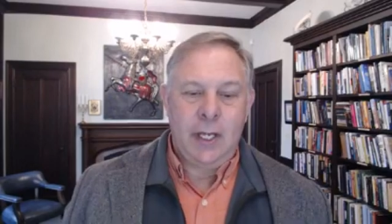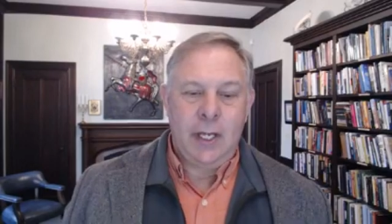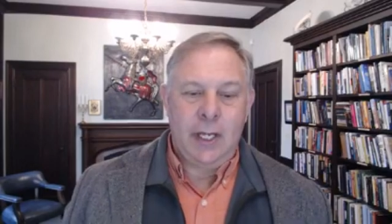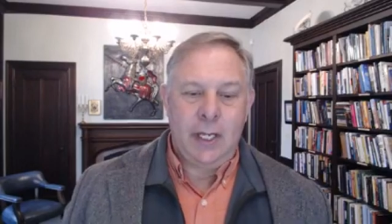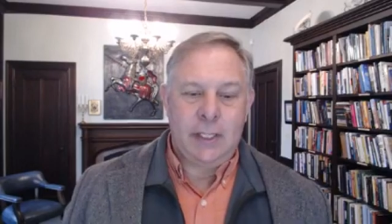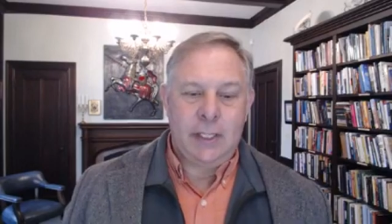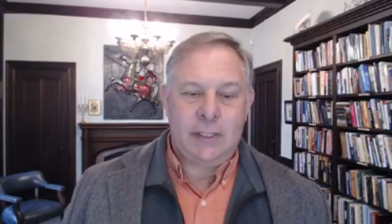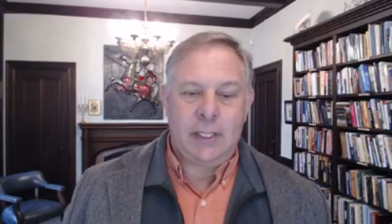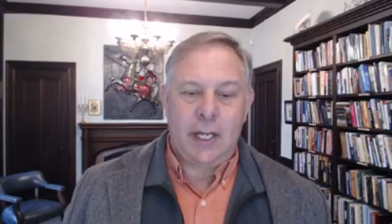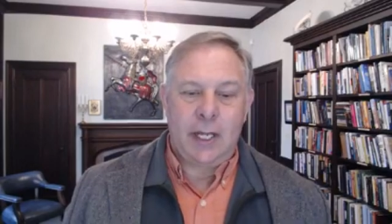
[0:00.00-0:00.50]

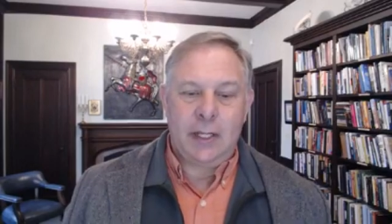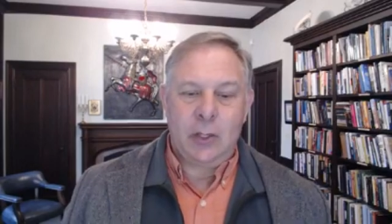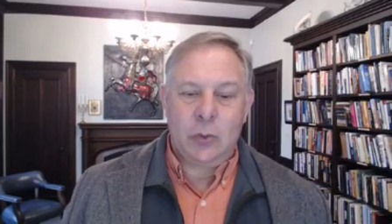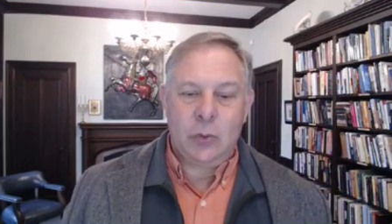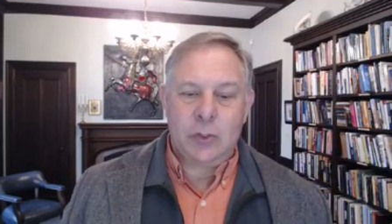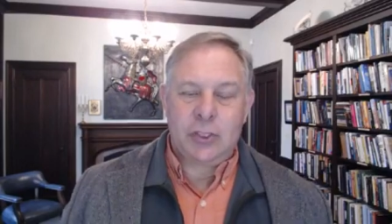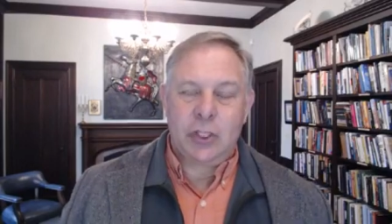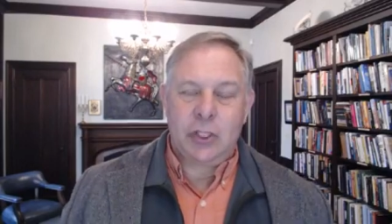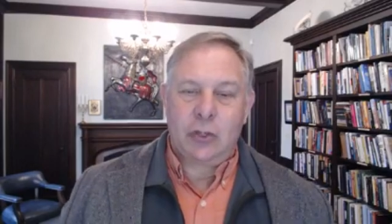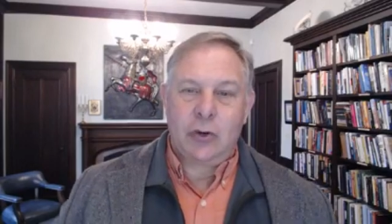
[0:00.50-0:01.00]
is that there
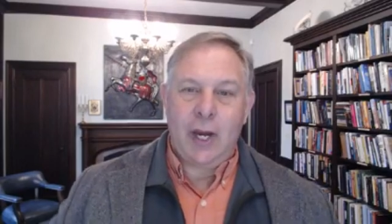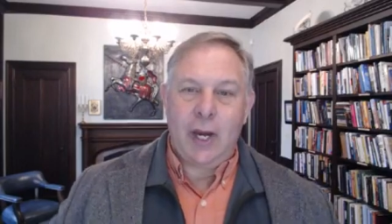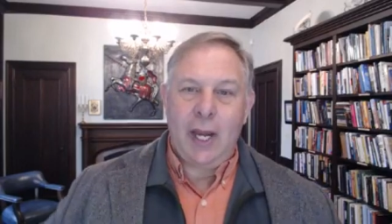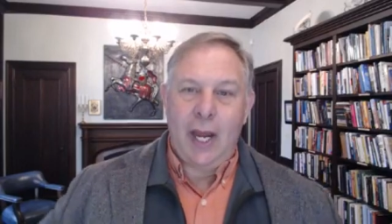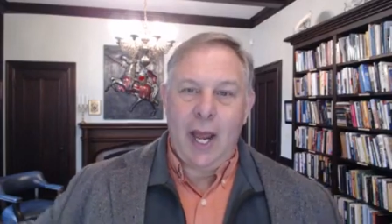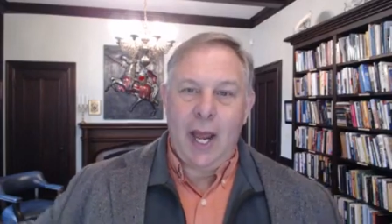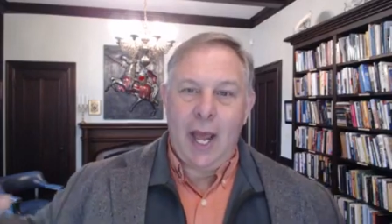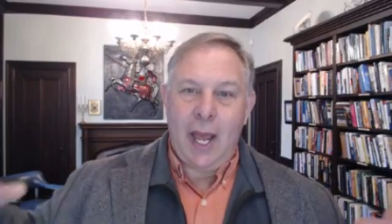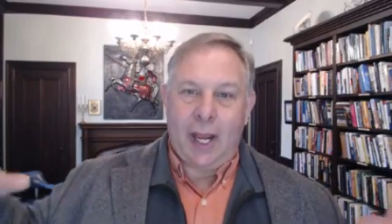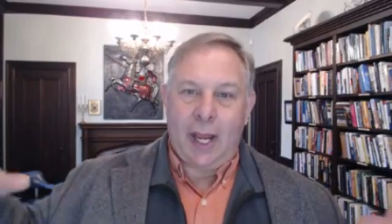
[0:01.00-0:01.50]
was a
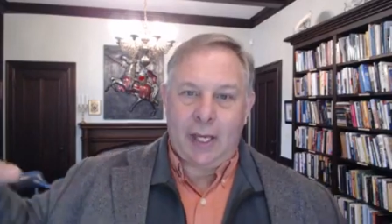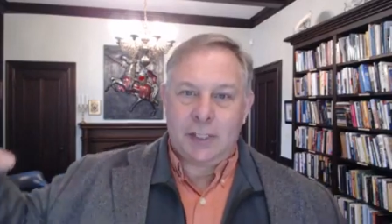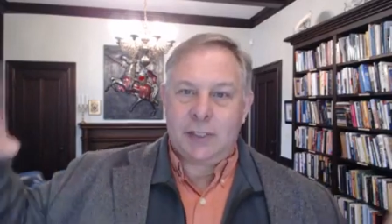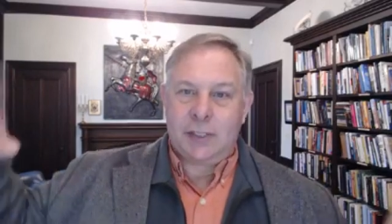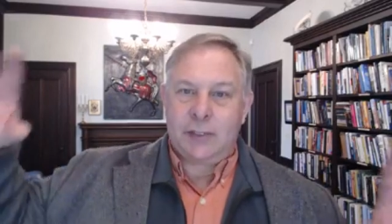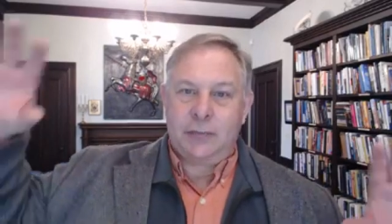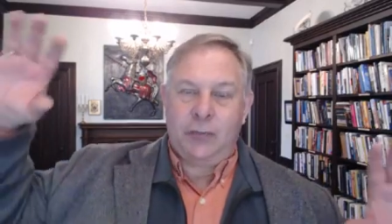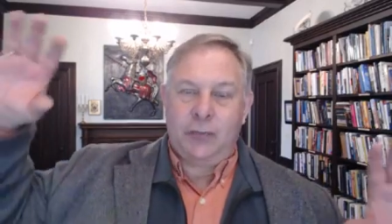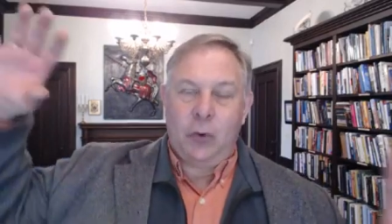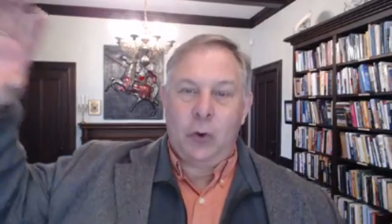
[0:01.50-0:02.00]
great
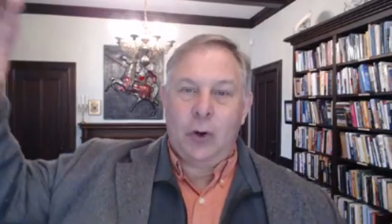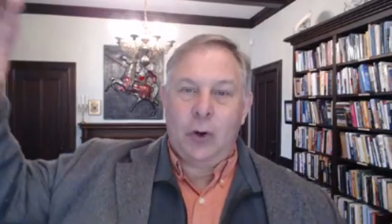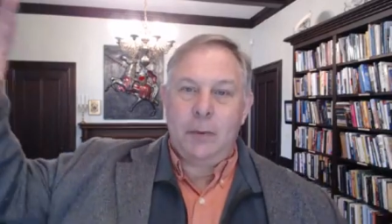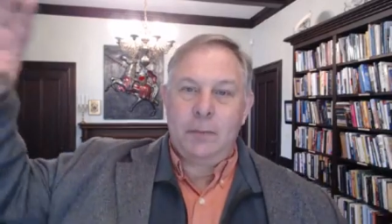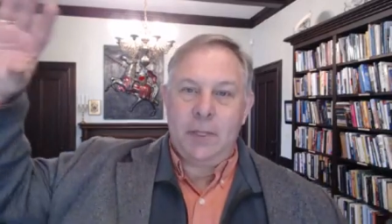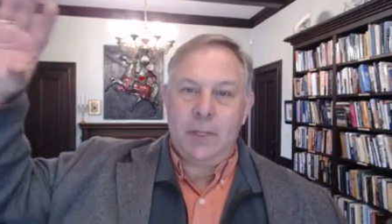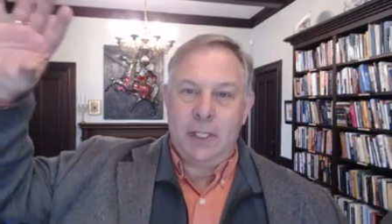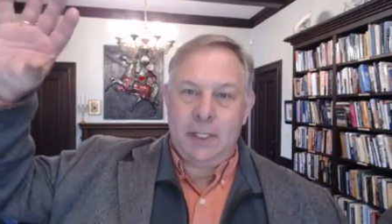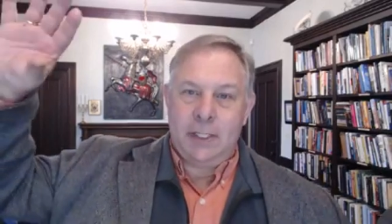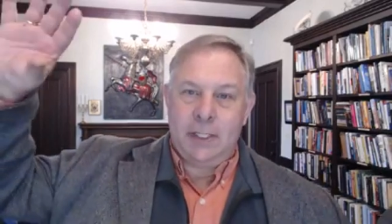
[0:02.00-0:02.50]
X
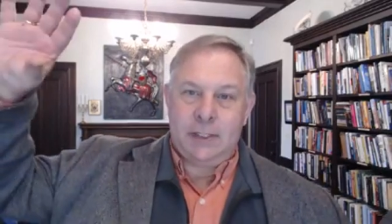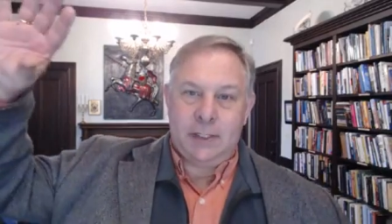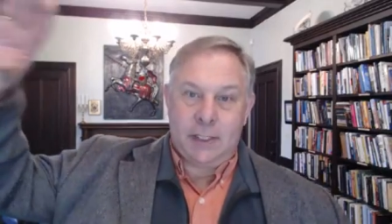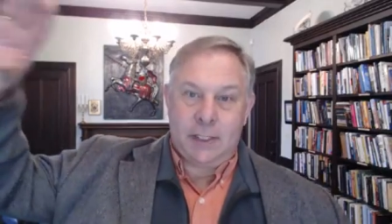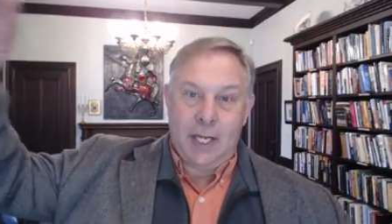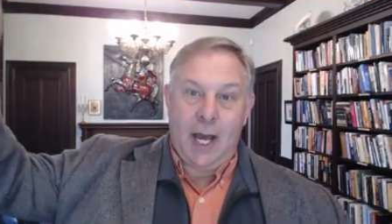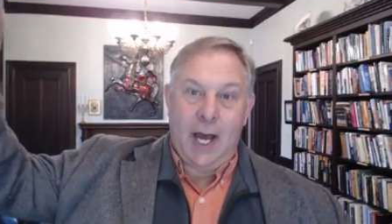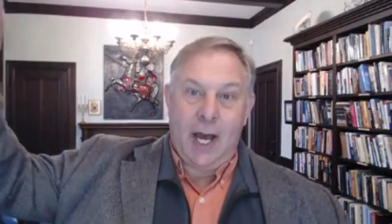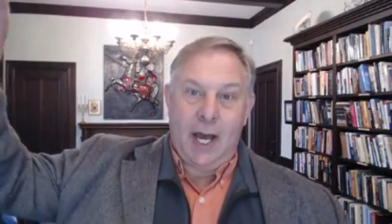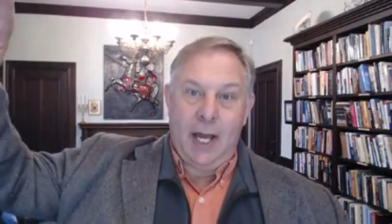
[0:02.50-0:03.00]
formed in the
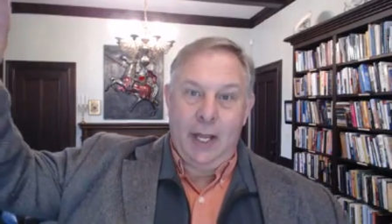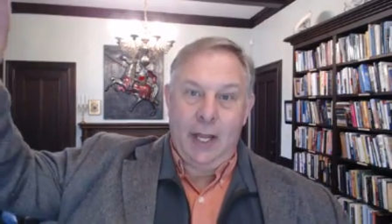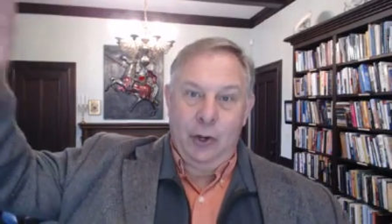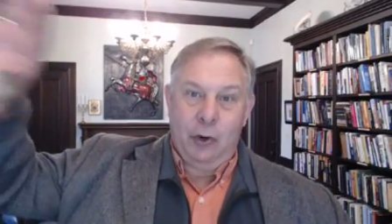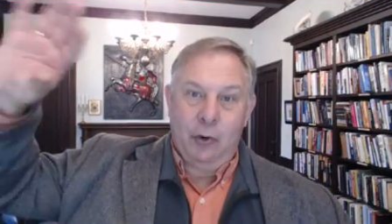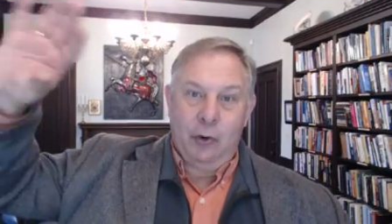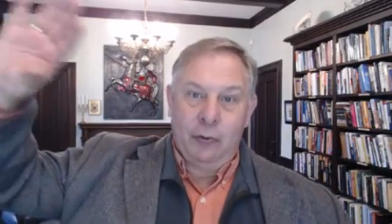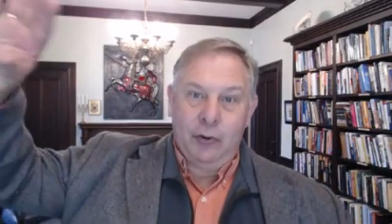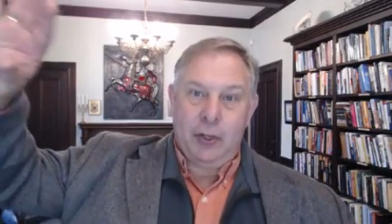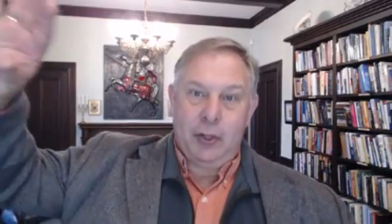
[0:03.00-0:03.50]
sky
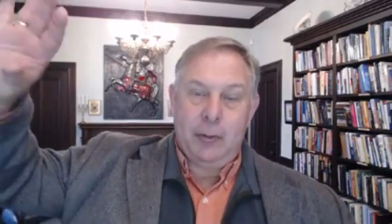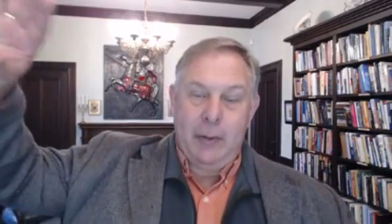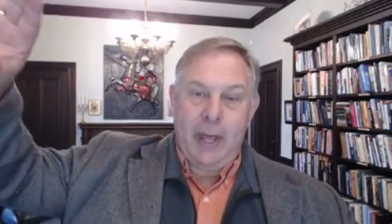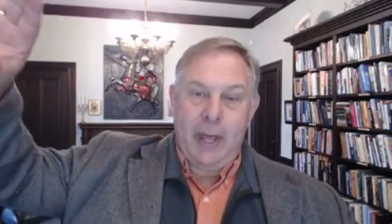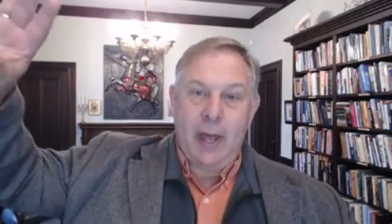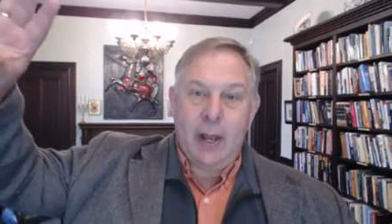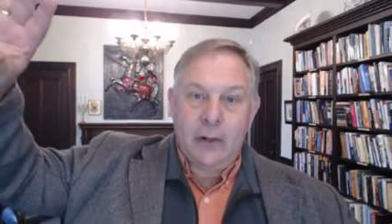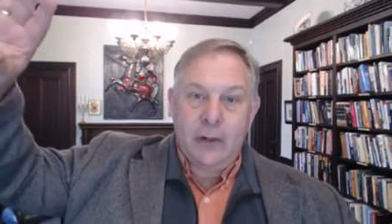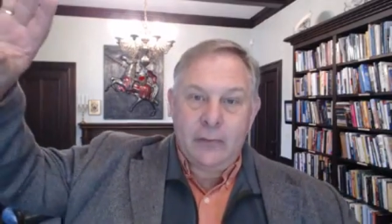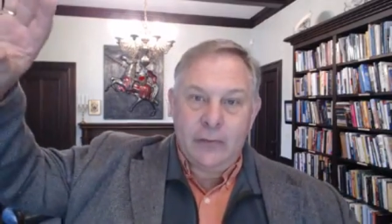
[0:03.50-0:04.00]
over the
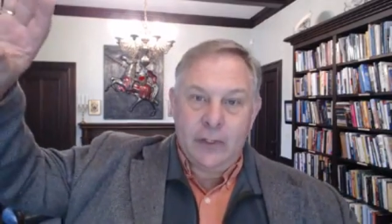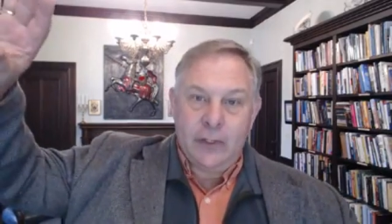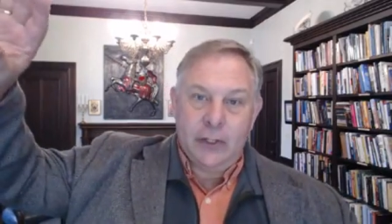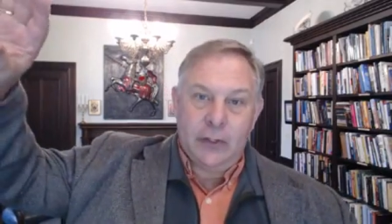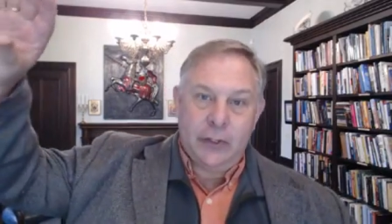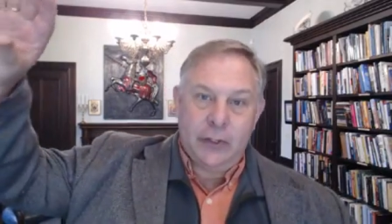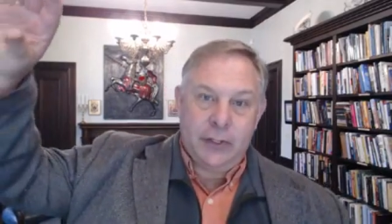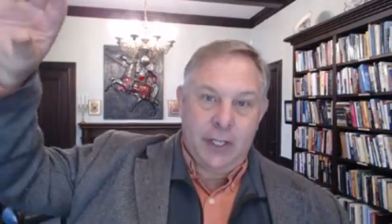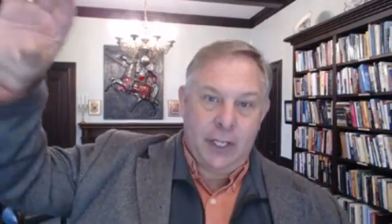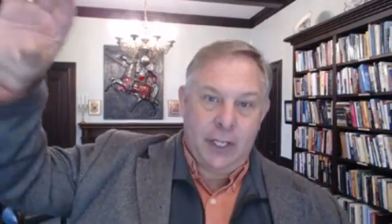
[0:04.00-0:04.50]

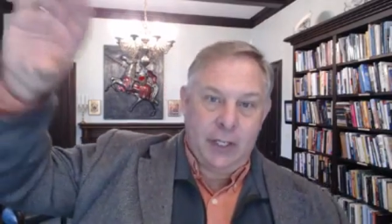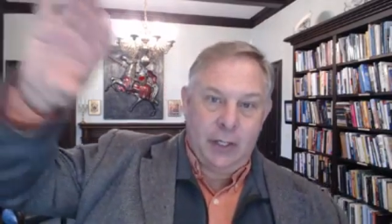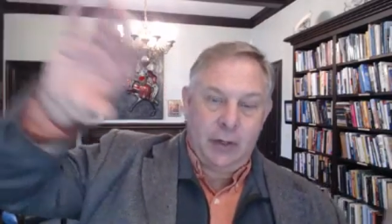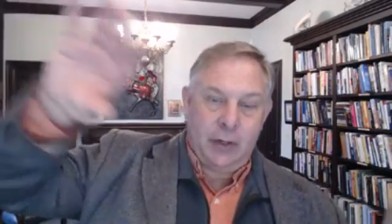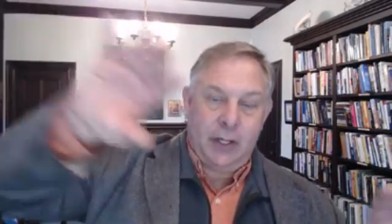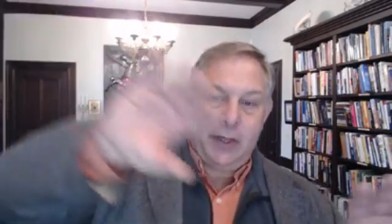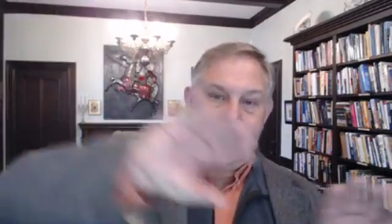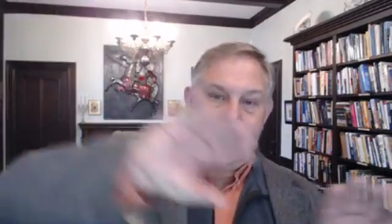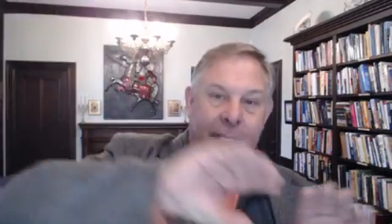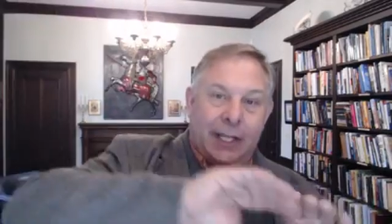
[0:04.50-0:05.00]
battlefield, that
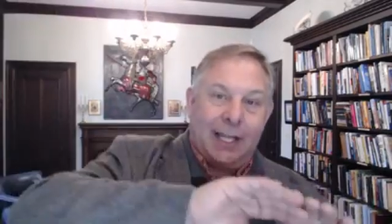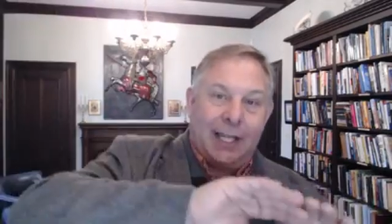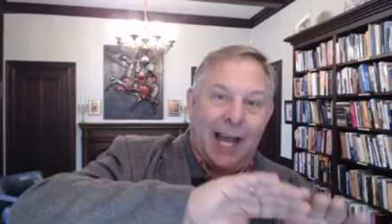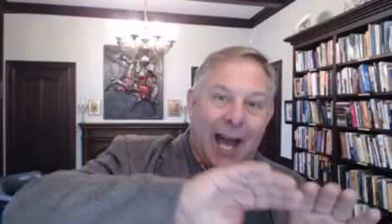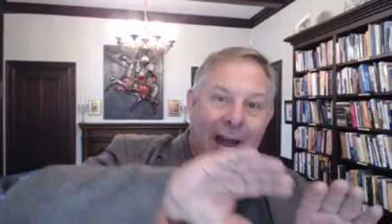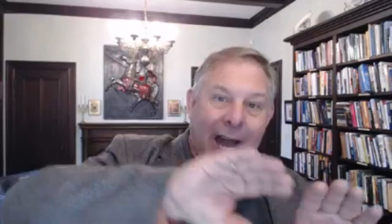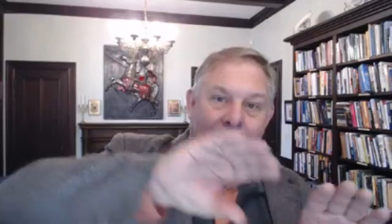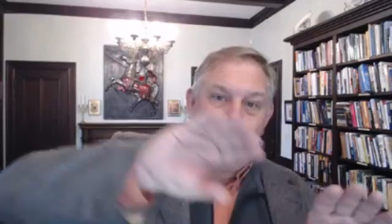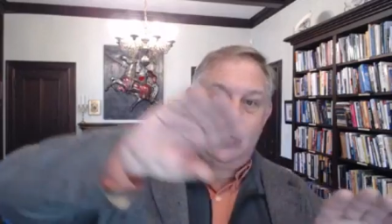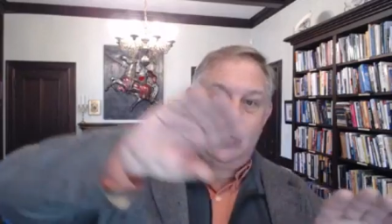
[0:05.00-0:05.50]
the
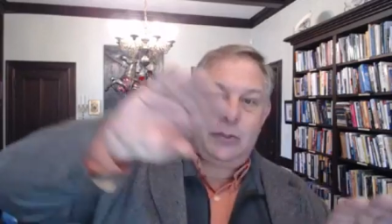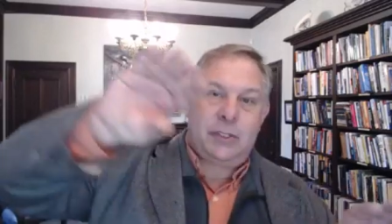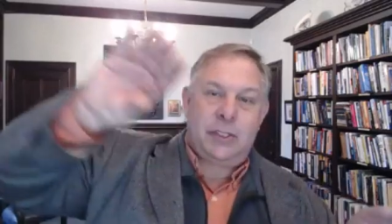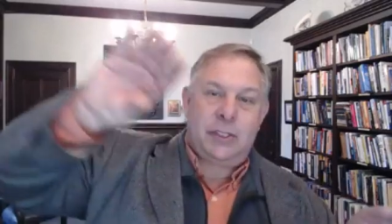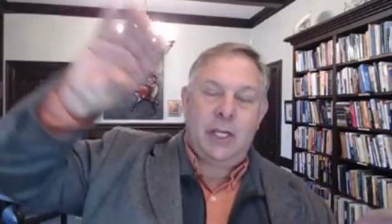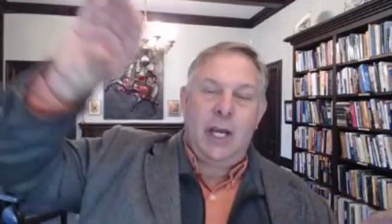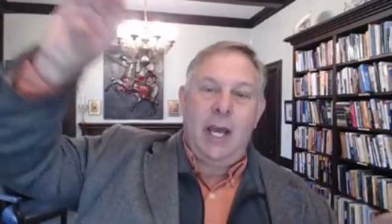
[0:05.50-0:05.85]
clouds